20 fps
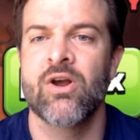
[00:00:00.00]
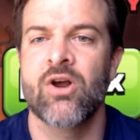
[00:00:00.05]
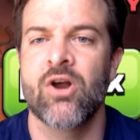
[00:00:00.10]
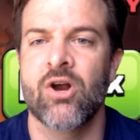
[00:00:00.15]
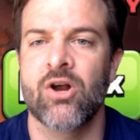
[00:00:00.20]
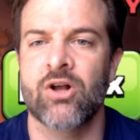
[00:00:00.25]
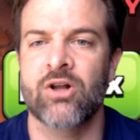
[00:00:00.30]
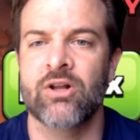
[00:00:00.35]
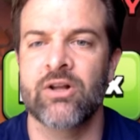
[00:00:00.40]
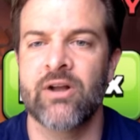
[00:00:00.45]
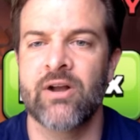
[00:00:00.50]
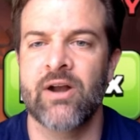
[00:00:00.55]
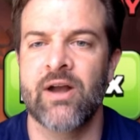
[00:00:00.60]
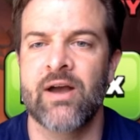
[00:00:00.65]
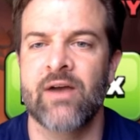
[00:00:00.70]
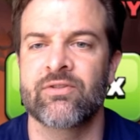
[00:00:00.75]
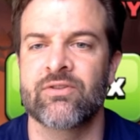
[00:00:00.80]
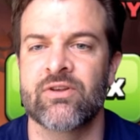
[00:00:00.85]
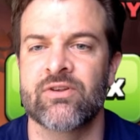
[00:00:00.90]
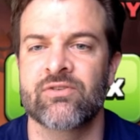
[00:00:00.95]
clearing
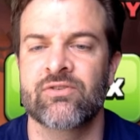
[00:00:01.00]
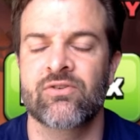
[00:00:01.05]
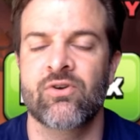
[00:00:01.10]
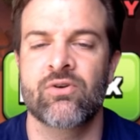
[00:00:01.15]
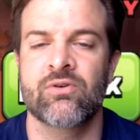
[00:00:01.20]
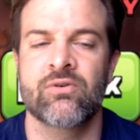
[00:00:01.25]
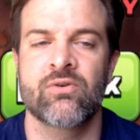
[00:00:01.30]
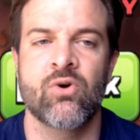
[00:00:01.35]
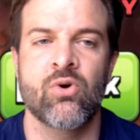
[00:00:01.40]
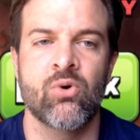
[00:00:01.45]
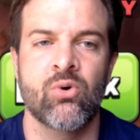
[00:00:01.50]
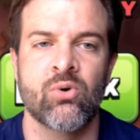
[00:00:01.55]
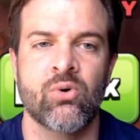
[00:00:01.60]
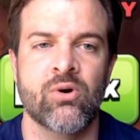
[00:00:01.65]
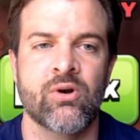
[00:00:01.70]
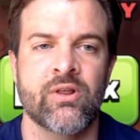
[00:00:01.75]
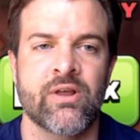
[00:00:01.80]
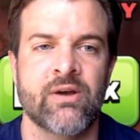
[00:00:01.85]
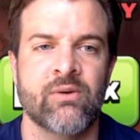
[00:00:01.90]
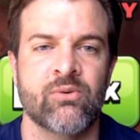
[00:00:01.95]
out this
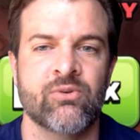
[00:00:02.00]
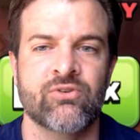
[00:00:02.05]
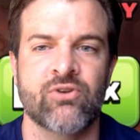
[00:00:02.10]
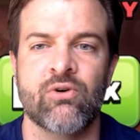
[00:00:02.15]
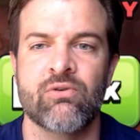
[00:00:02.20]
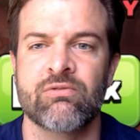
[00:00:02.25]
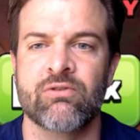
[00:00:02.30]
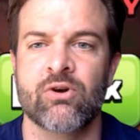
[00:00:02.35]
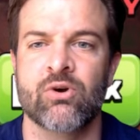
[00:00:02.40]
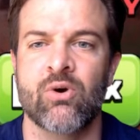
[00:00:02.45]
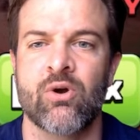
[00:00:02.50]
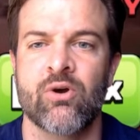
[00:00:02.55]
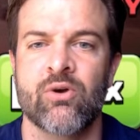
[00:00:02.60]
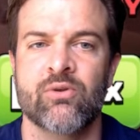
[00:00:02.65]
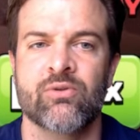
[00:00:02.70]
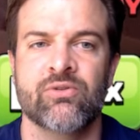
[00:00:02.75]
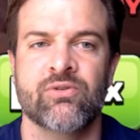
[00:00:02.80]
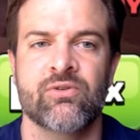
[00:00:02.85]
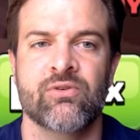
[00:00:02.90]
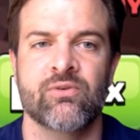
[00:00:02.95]
core that was
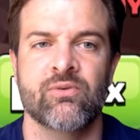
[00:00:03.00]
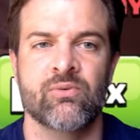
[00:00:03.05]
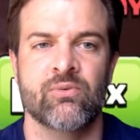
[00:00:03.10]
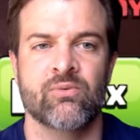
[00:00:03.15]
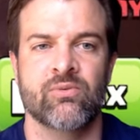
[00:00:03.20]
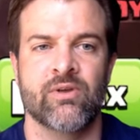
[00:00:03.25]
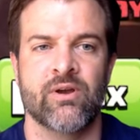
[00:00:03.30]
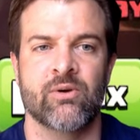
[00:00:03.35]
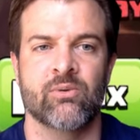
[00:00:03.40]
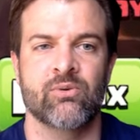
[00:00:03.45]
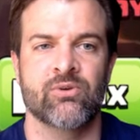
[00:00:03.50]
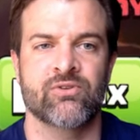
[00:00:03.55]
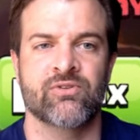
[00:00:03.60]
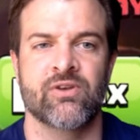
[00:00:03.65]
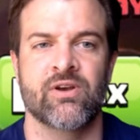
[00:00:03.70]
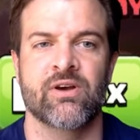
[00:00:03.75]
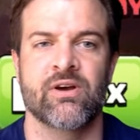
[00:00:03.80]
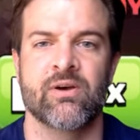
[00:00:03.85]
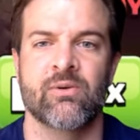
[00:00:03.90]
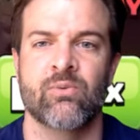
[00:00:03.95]
overgrowth, that was
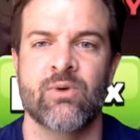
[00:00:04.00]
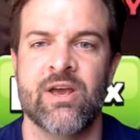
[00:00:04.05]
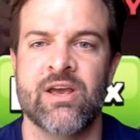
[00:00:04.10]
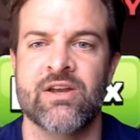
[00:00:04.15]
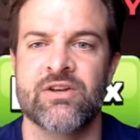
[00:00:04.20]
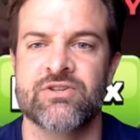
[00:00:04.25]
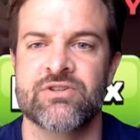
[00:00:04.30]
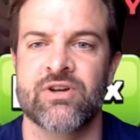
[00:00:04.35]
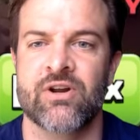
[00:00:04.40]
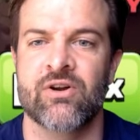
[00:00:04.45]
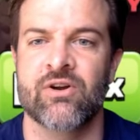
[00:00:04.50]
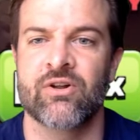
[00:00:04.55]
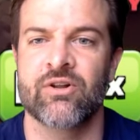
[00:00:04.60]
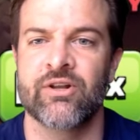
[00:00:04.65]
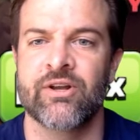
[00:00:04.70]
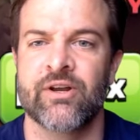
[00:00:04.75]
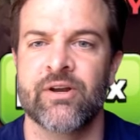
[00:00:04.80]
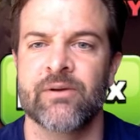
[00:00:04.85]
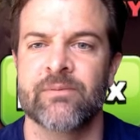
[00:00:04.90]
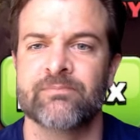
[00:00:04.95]
raged
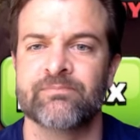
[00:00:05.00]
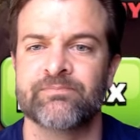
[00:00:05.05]
earlier.